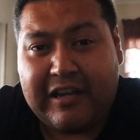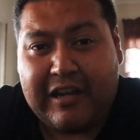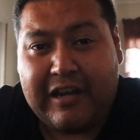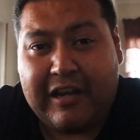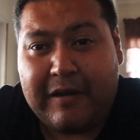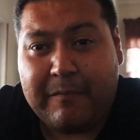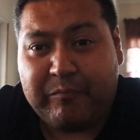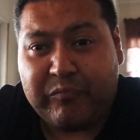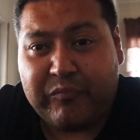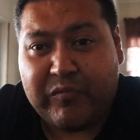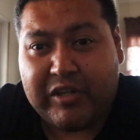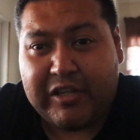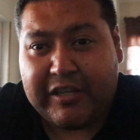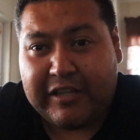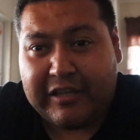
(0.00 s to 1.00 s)
I'm
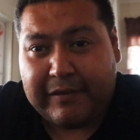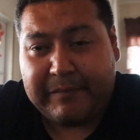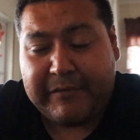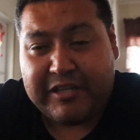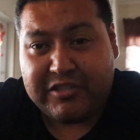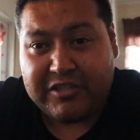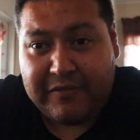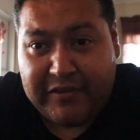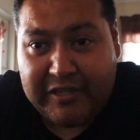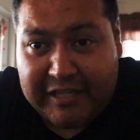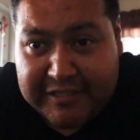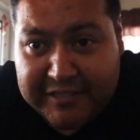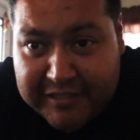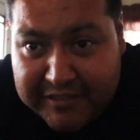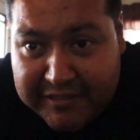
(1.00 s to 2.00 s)
not sure if you
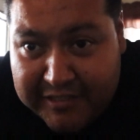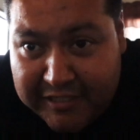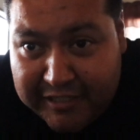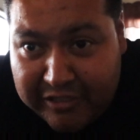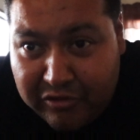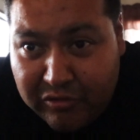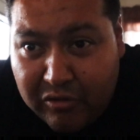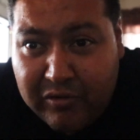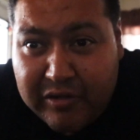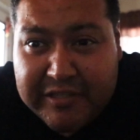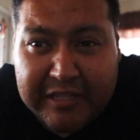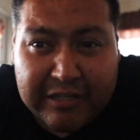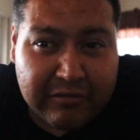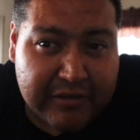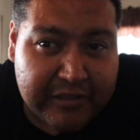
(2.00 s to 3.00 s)
guys can see any noise.
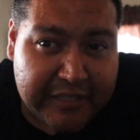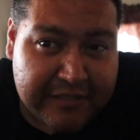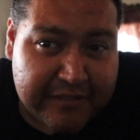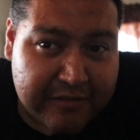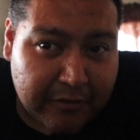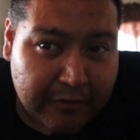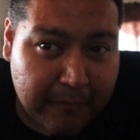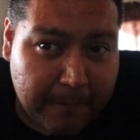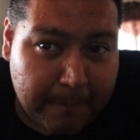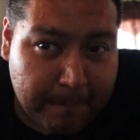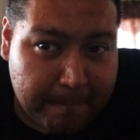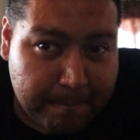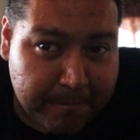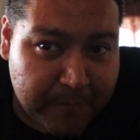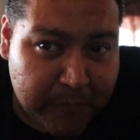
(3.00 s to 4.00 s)
I don't think so.
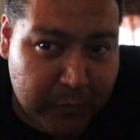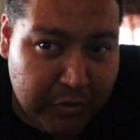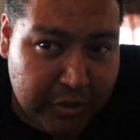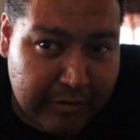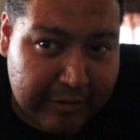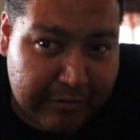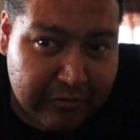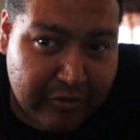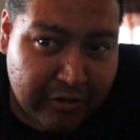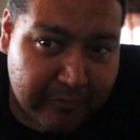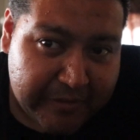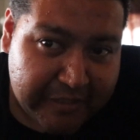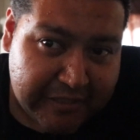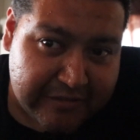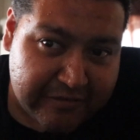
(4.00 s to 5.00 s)
Well, I don't know,
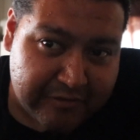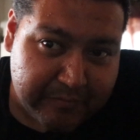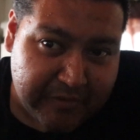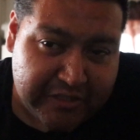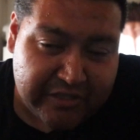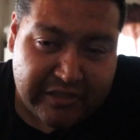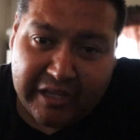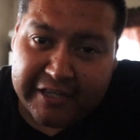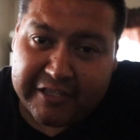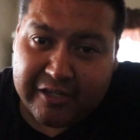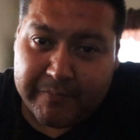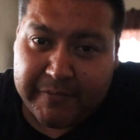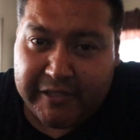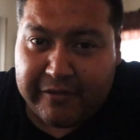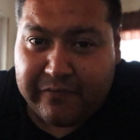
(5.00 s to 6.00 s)
because there's a bunch of light
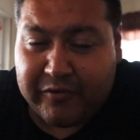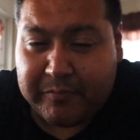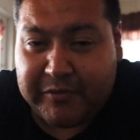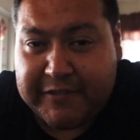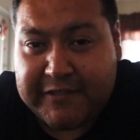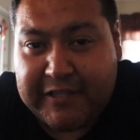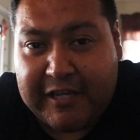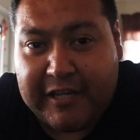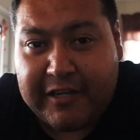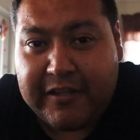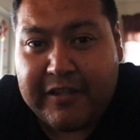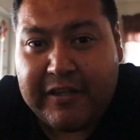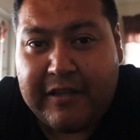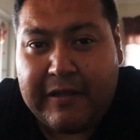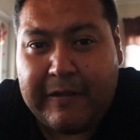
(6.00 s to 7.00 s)
coming in from the side.
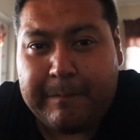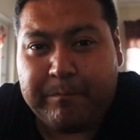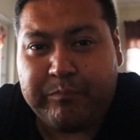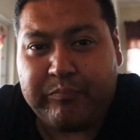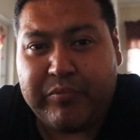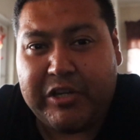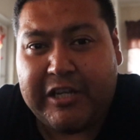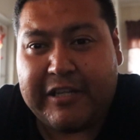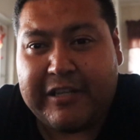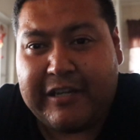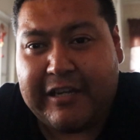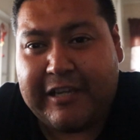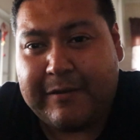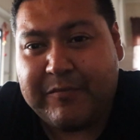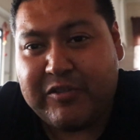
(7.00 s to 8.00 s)
But
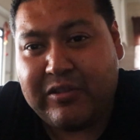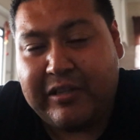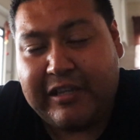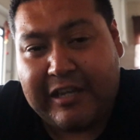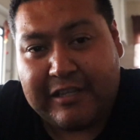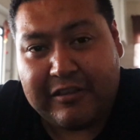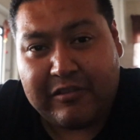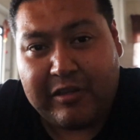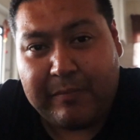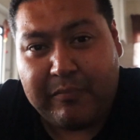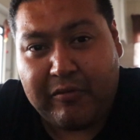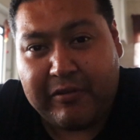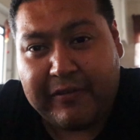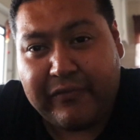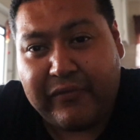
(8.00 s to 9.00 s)
I am shooting at
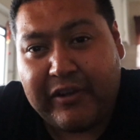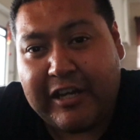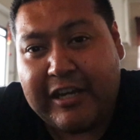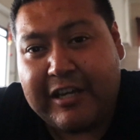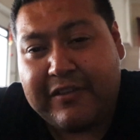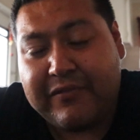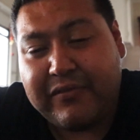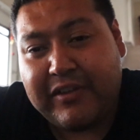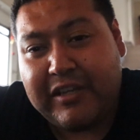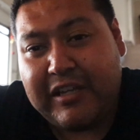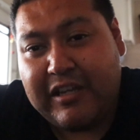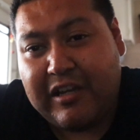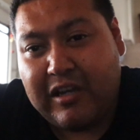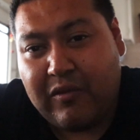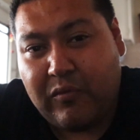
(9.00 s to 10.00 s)
3.5,
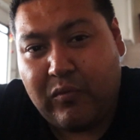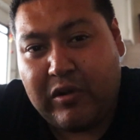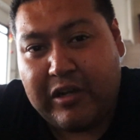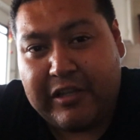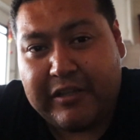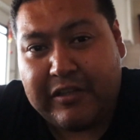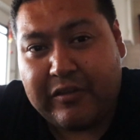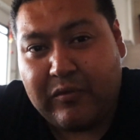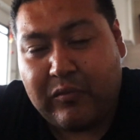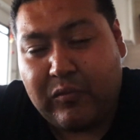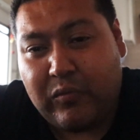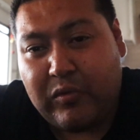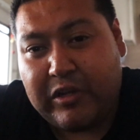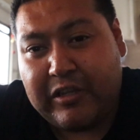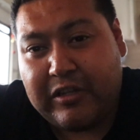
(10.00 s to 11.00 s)

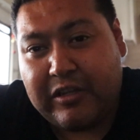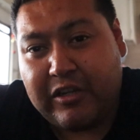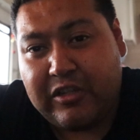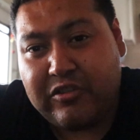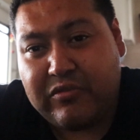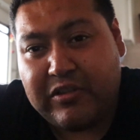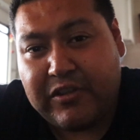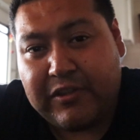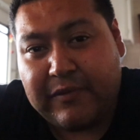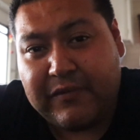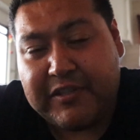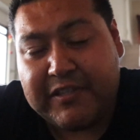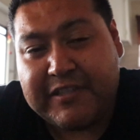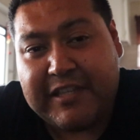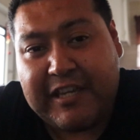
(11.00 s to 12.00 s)
1/100th of
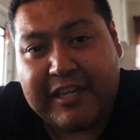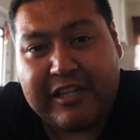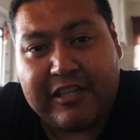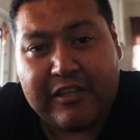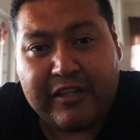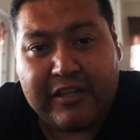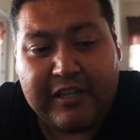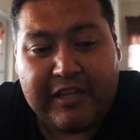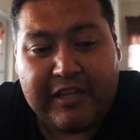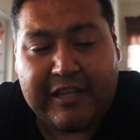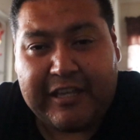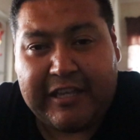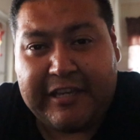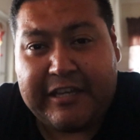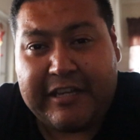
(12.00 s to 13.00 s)
a second.
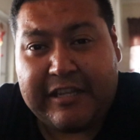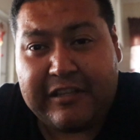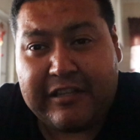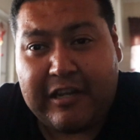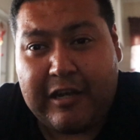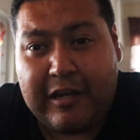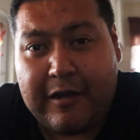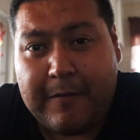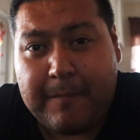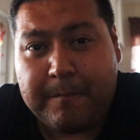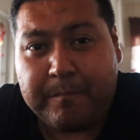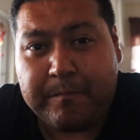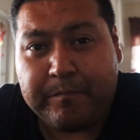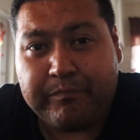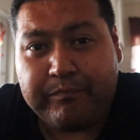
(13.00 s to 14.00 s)
And
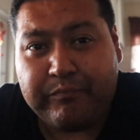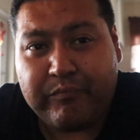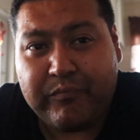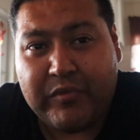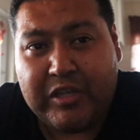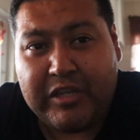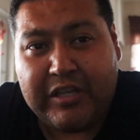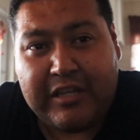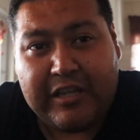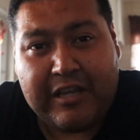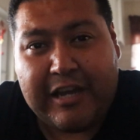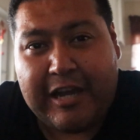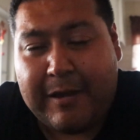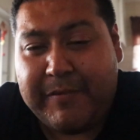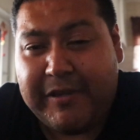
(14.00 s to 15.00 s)

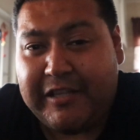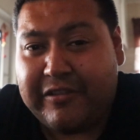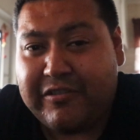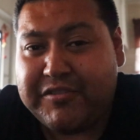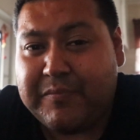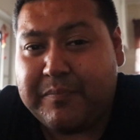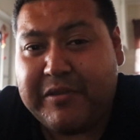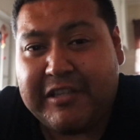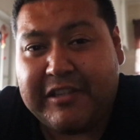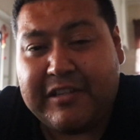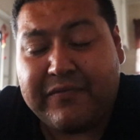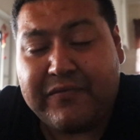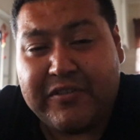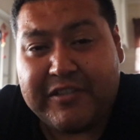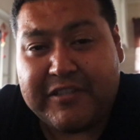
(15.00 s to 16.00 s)
I mean, there's a big
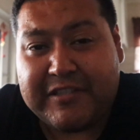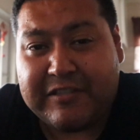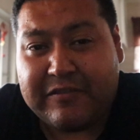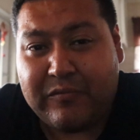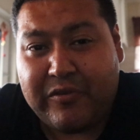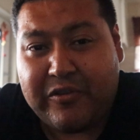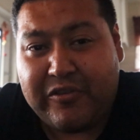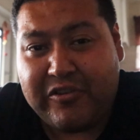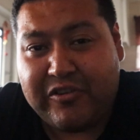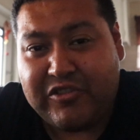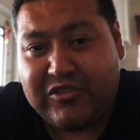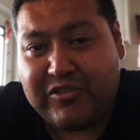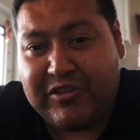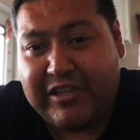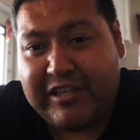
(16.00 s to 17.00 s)
difference whether you're
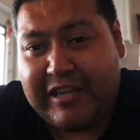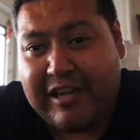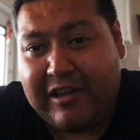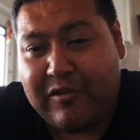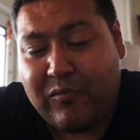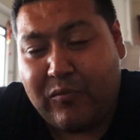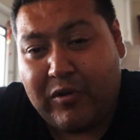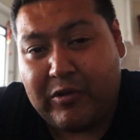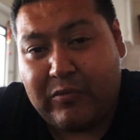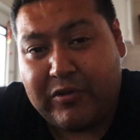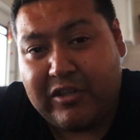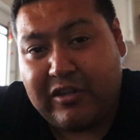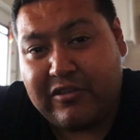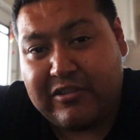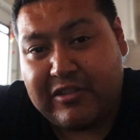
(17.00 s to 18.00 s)
shooting at
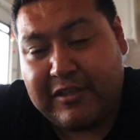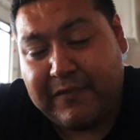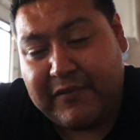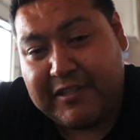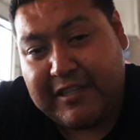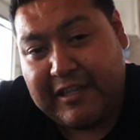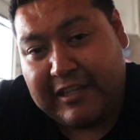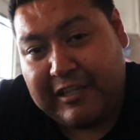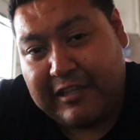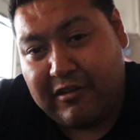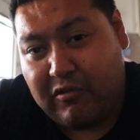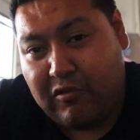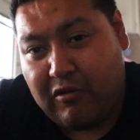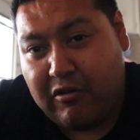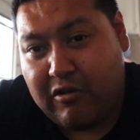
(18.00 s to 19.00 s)
1/100th of a second
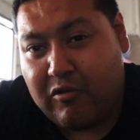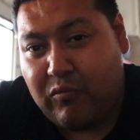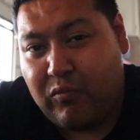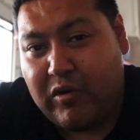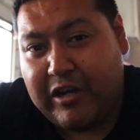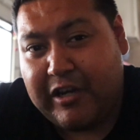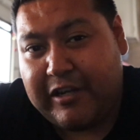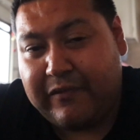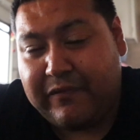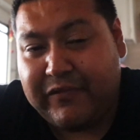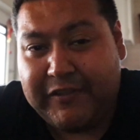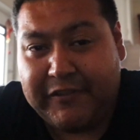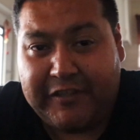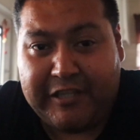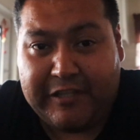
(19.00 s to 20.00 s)
or
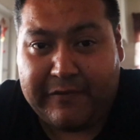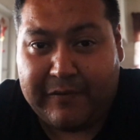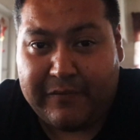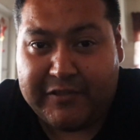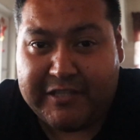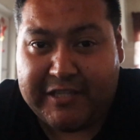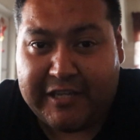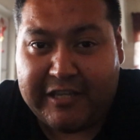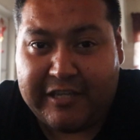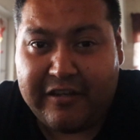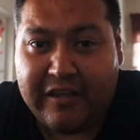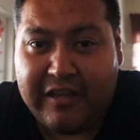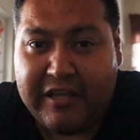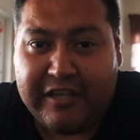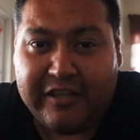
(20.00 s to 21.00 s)
1/50th of a
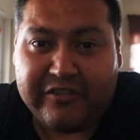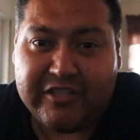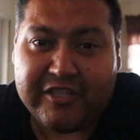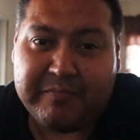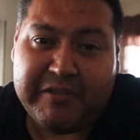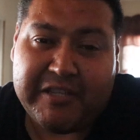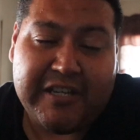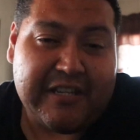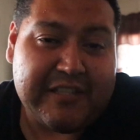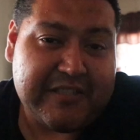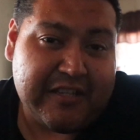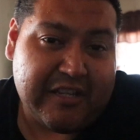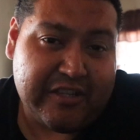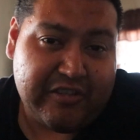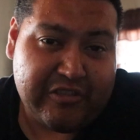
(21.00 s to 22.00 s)
second, just because
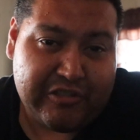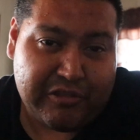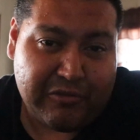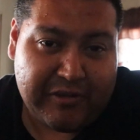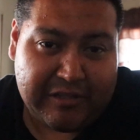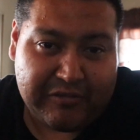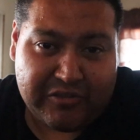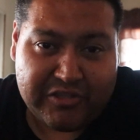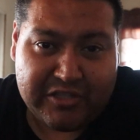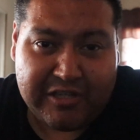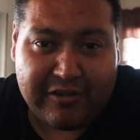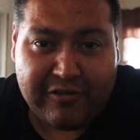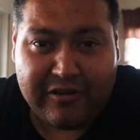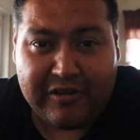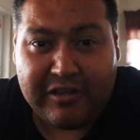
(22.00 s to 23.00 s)
you slow down the
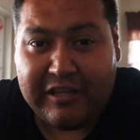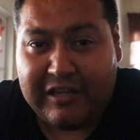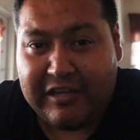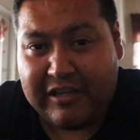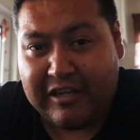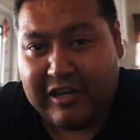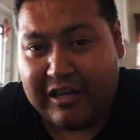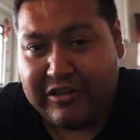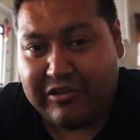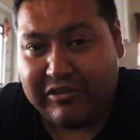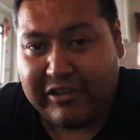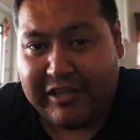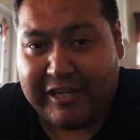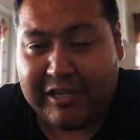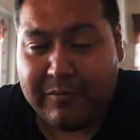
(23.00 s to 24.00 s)
shutter. You're
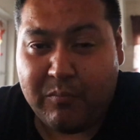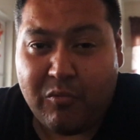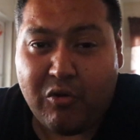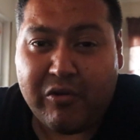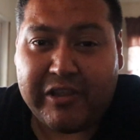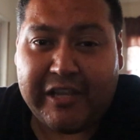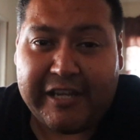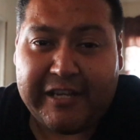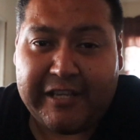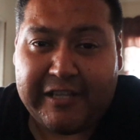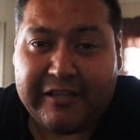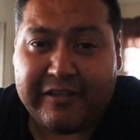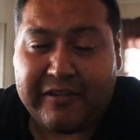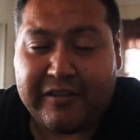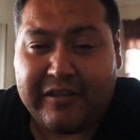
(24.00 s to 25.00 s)
letting more light
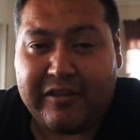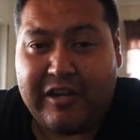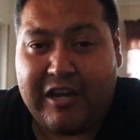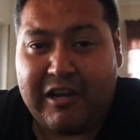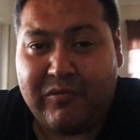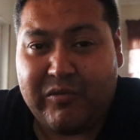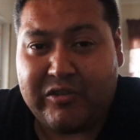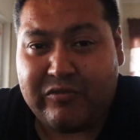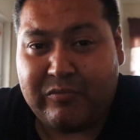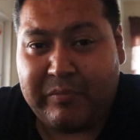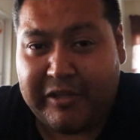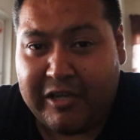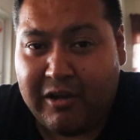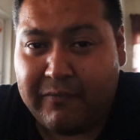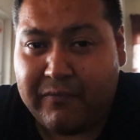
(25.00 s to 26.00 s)
in, which would
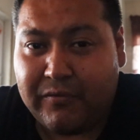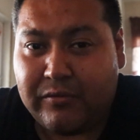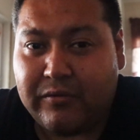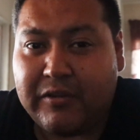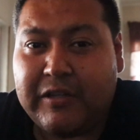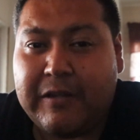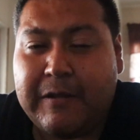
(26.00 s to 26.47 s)
be helpful.